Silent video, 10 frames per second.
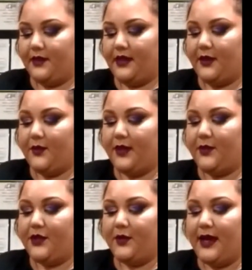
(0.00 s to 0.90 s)
That way,
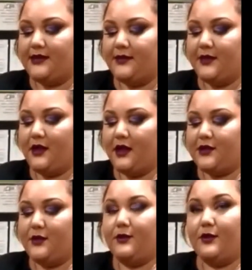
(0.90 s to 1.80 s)
when you add something
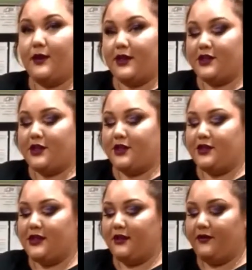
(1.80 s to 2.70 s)
onto a brush and you're
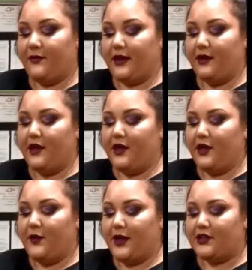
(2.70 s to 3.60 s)
using it from there,
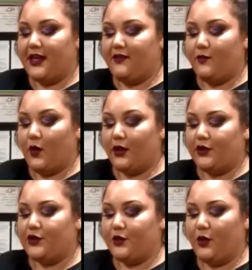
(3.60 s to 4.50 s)
you actually have more
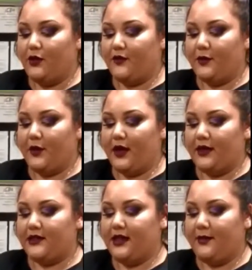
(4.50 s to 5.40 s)
control over the
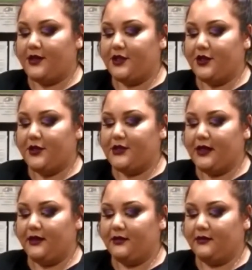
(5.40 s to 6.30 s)
product and how much you're
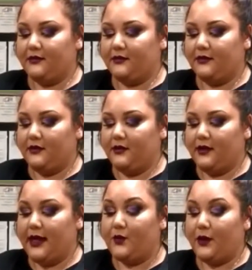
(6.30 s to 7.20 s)
using.
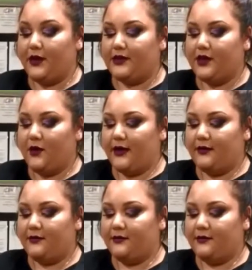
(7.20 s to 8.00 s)
and where it's going.